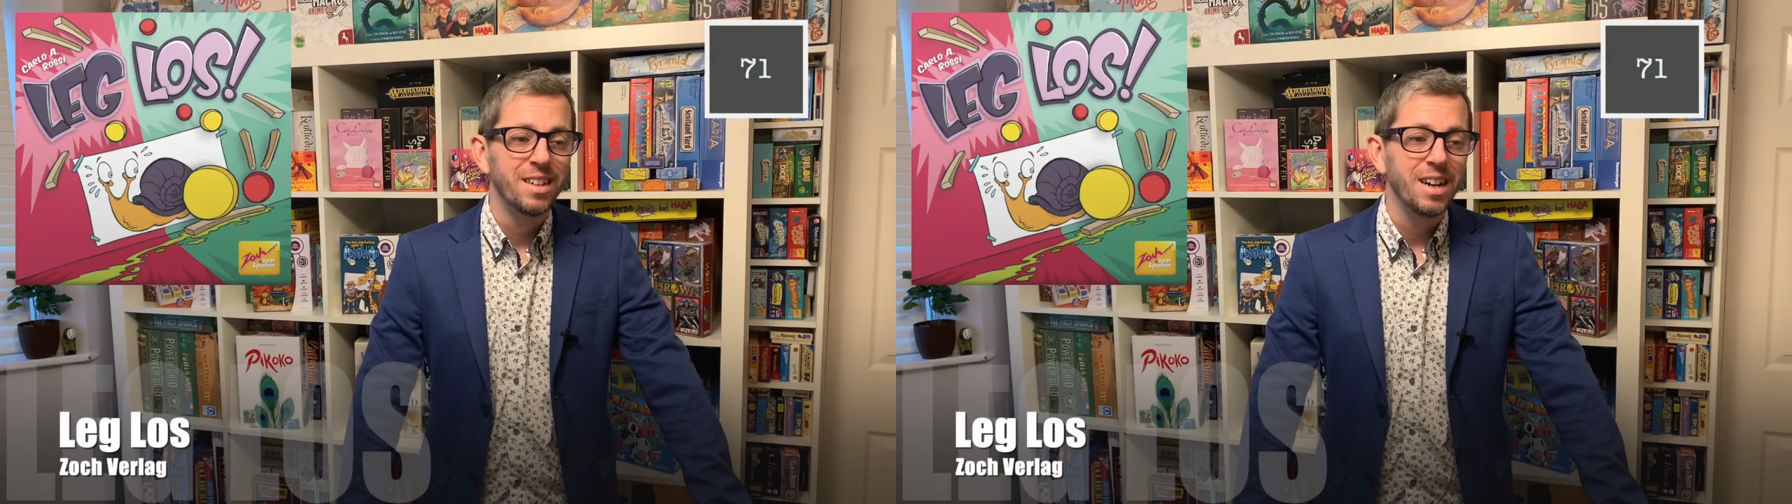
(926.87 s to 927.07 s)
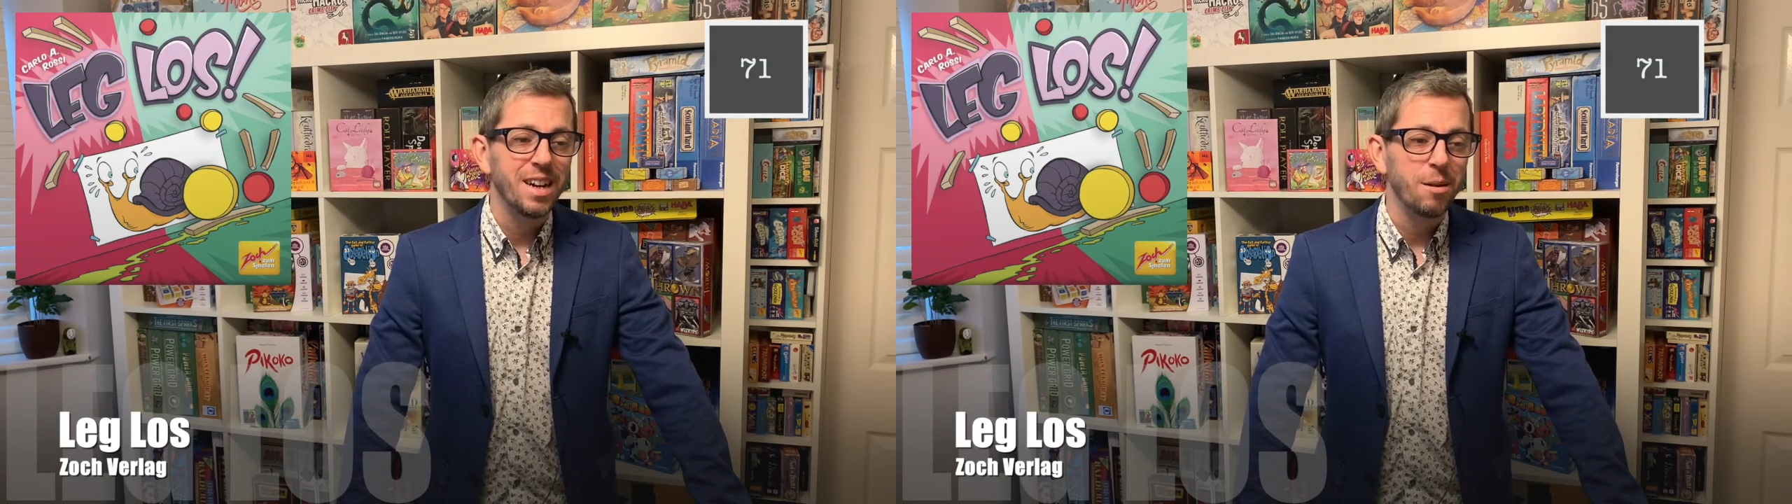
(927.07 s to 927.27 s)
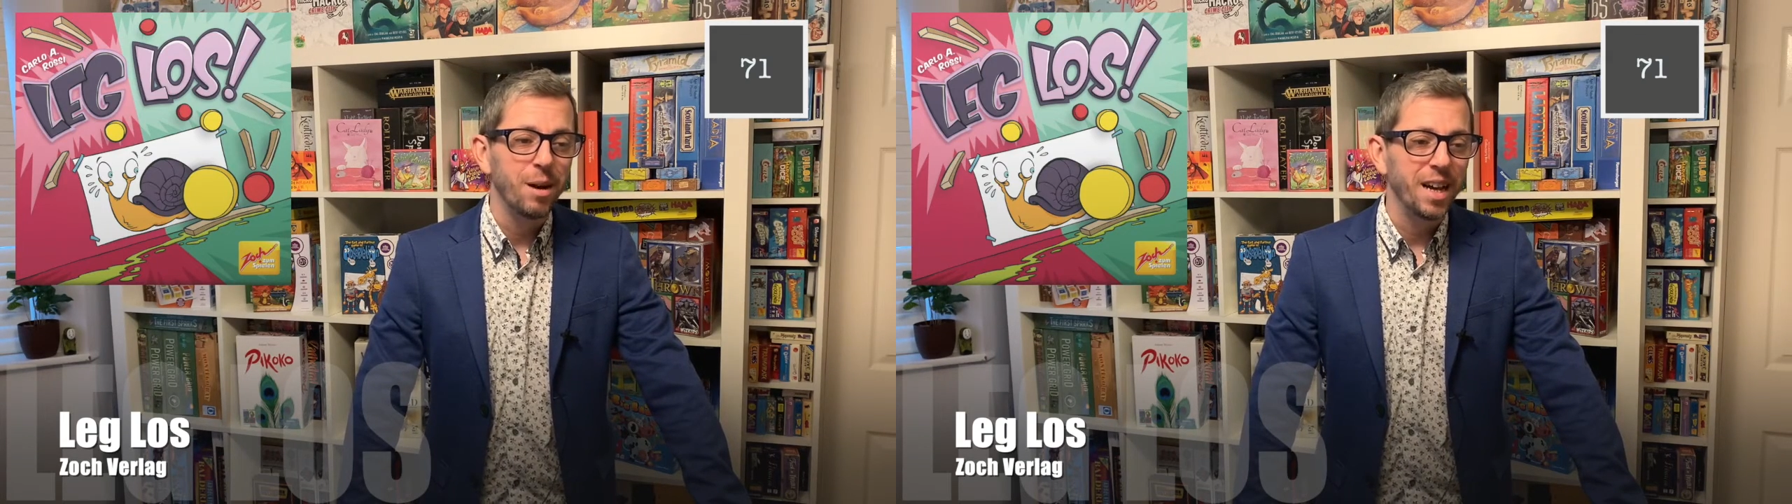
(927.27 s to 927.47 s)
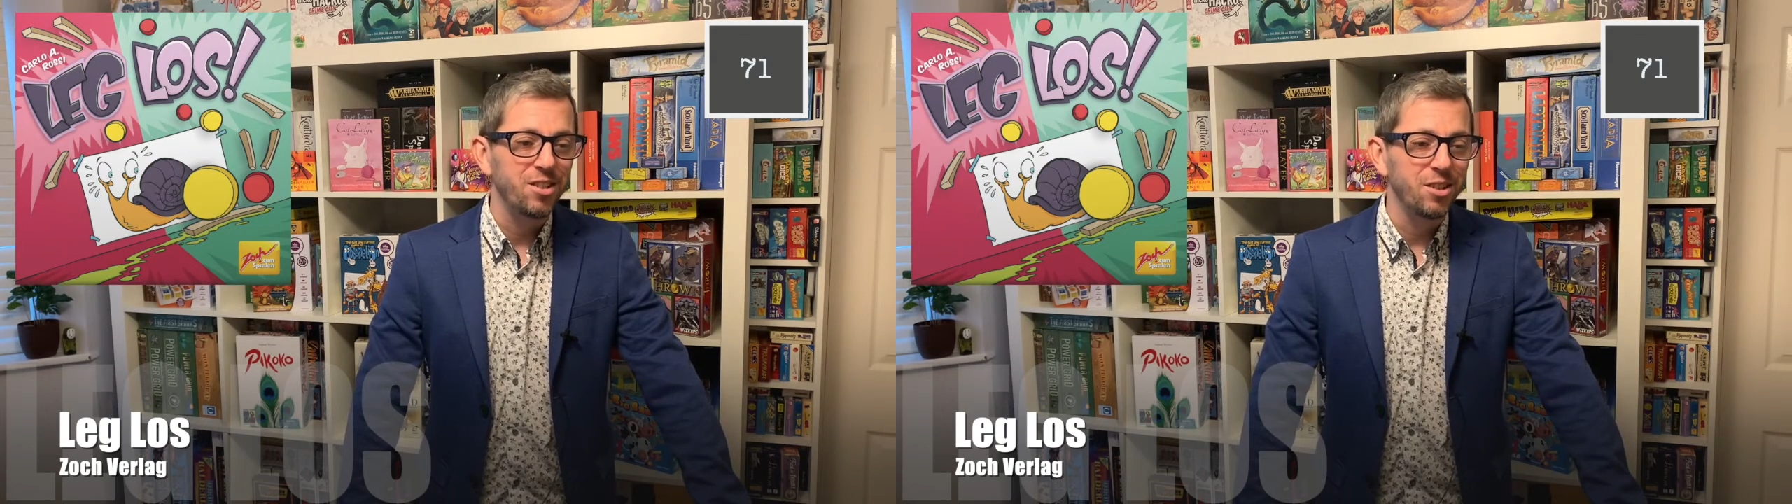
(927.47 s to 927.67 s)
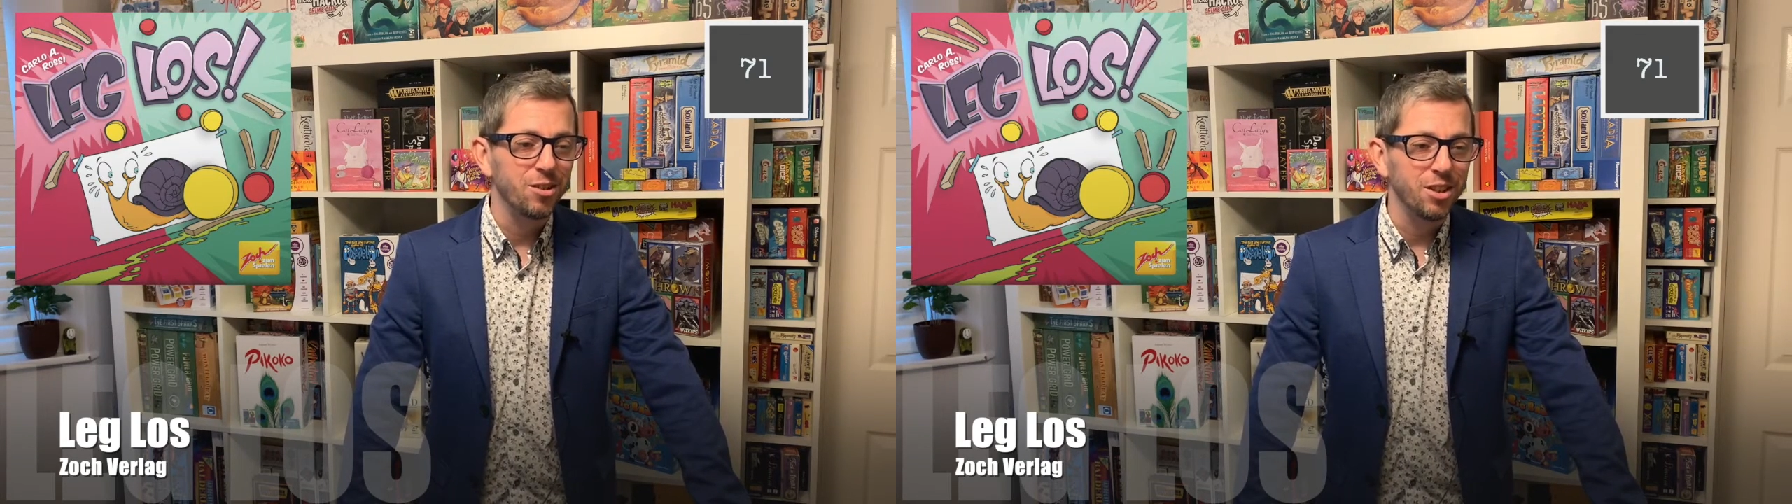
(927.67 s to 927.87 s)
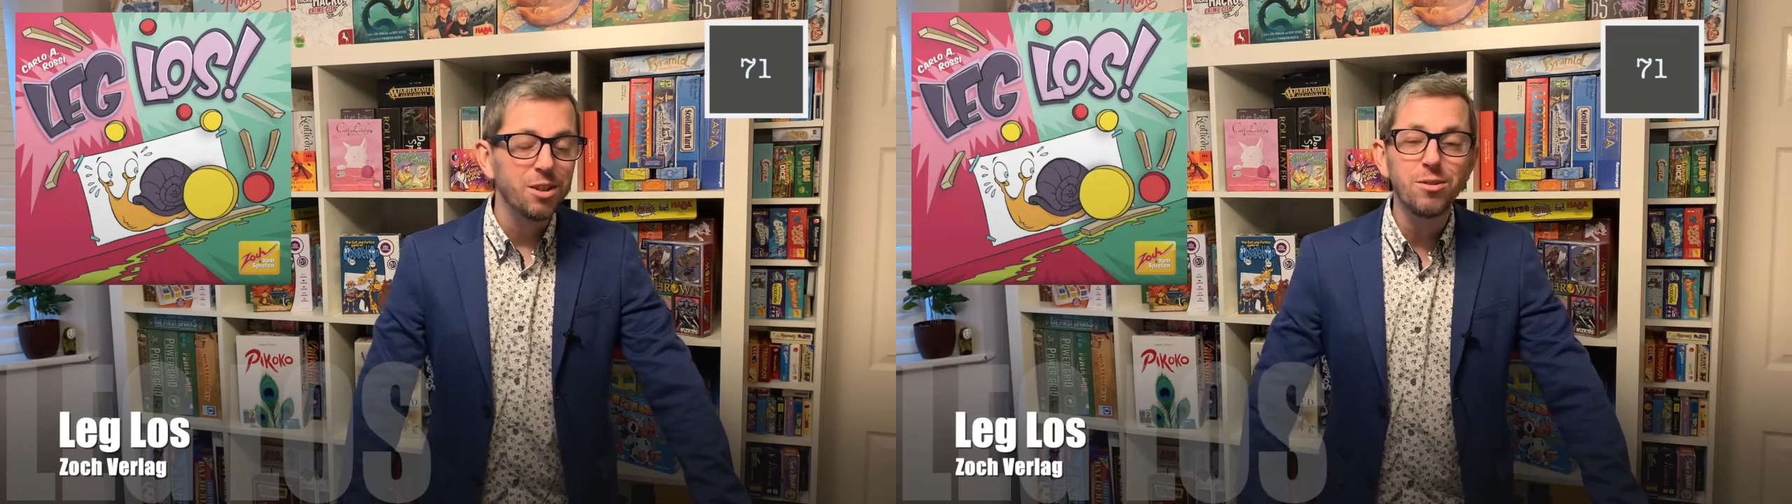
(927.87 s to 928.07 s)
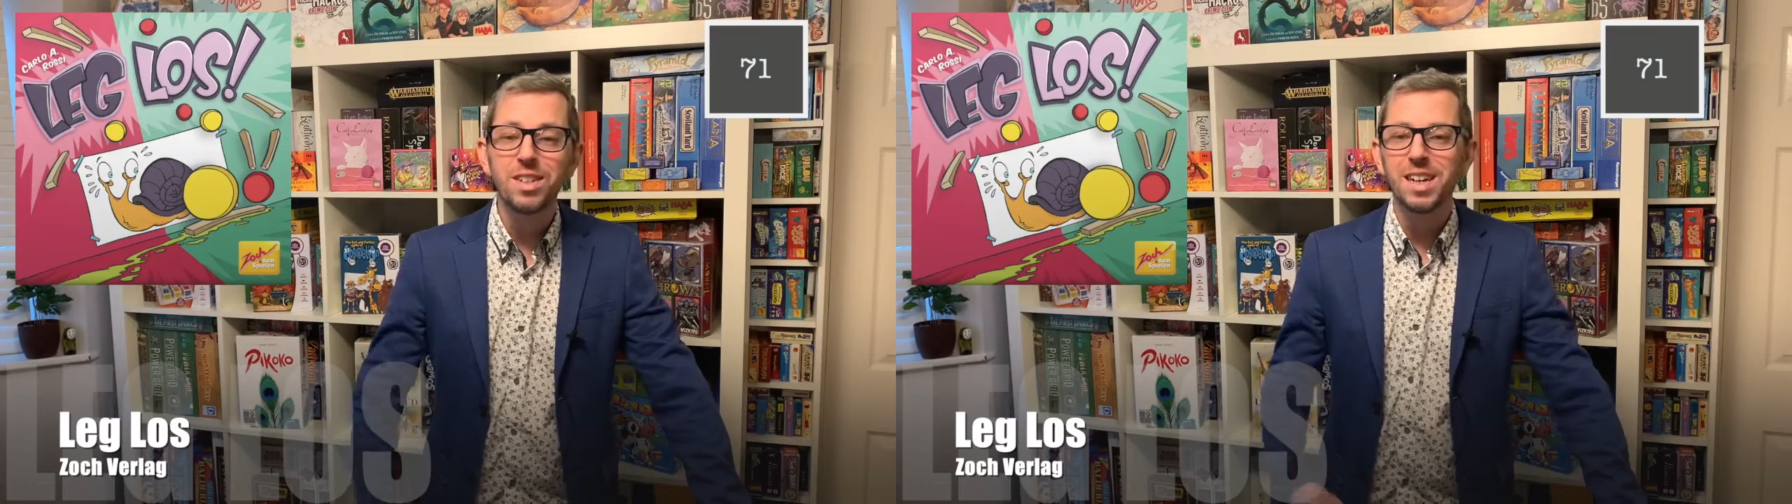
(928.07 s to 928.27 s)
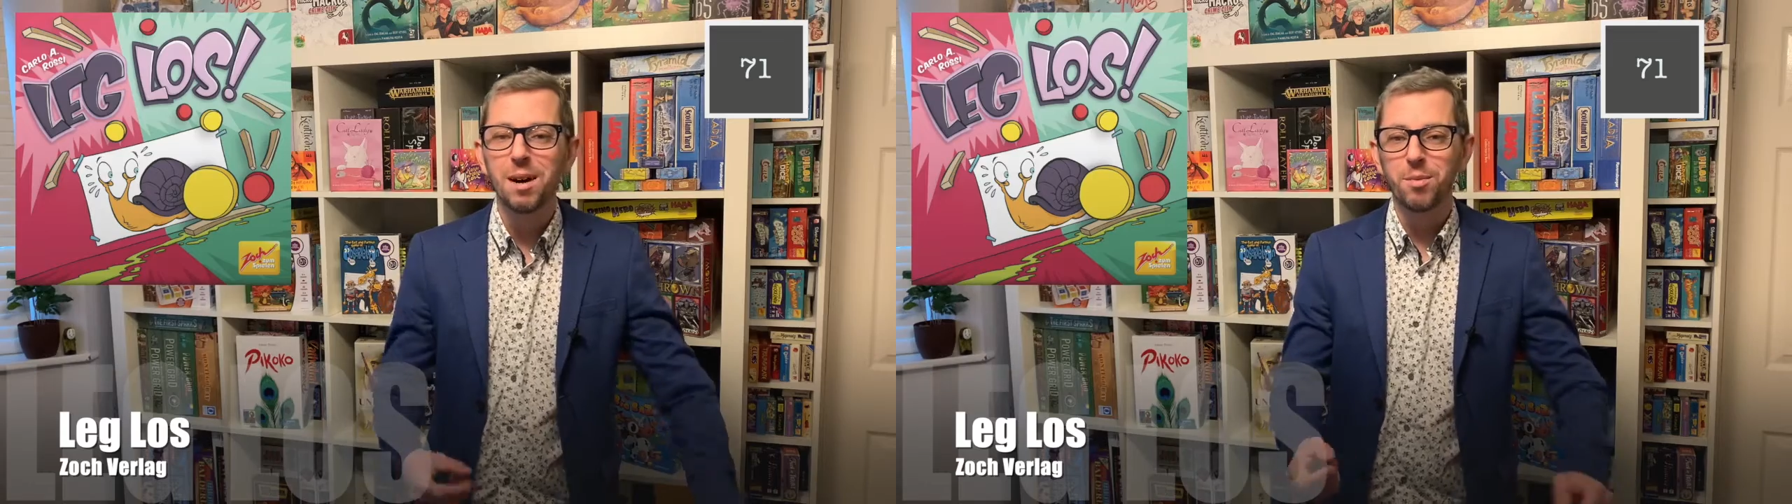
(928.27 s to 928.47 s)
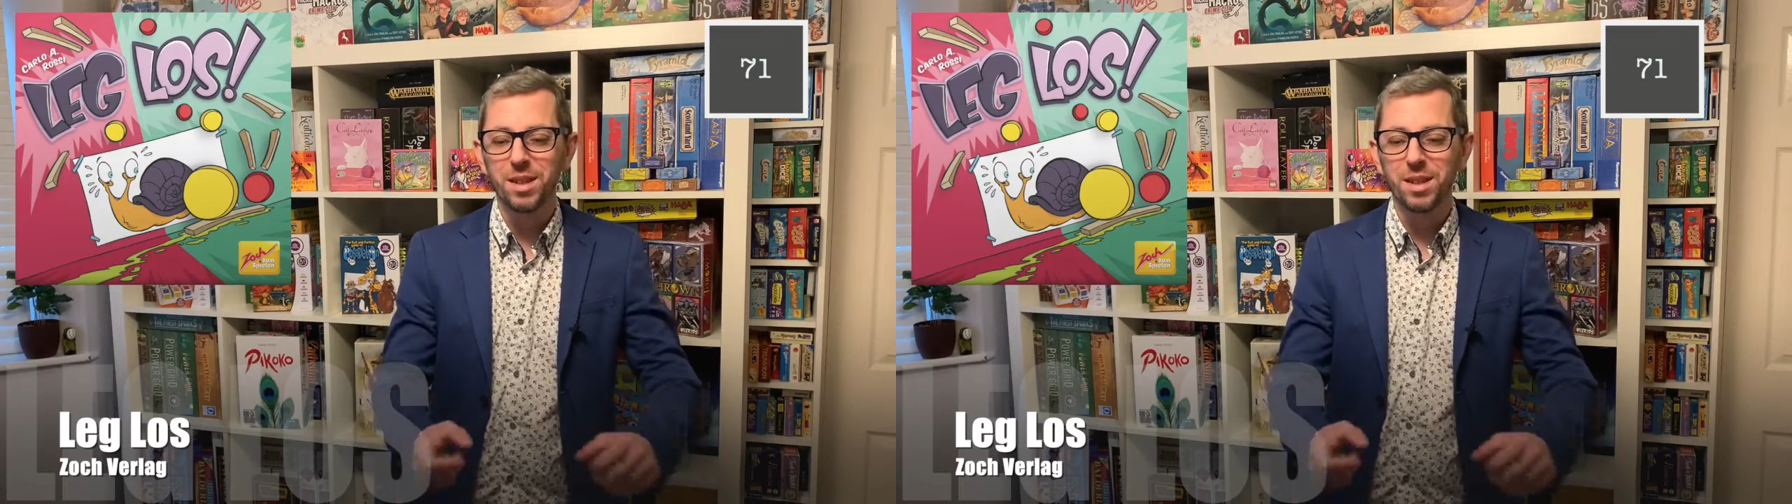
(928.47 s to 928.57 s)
As you're using up